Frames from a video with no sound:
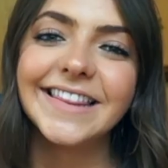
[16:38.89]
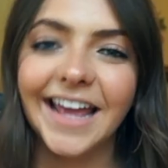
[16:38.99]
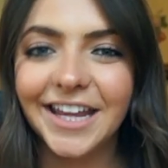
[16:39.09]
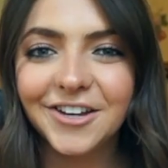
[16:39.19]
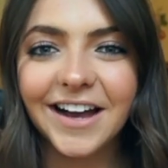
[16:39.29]

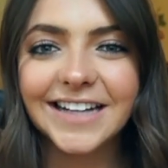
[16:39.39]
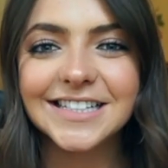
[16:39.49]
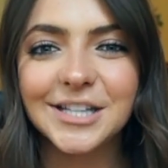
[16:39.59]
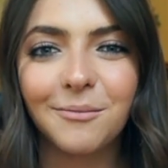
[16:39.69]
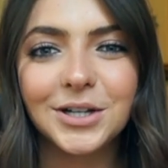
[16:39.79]
Thank you
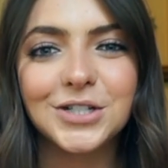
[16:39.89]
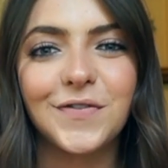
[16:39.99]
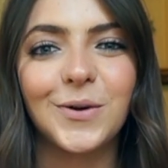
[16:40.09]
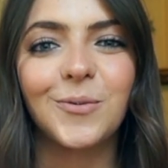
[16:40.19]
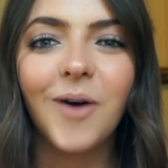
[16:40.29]
guys so much
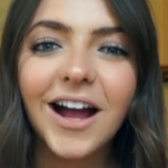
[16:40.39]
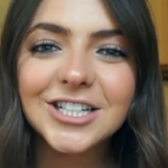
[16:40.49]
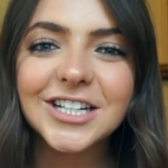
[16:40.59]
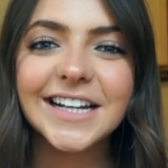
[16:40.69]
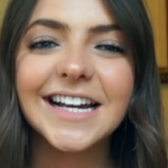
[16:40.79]
for
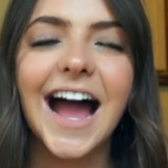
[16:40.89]
watching.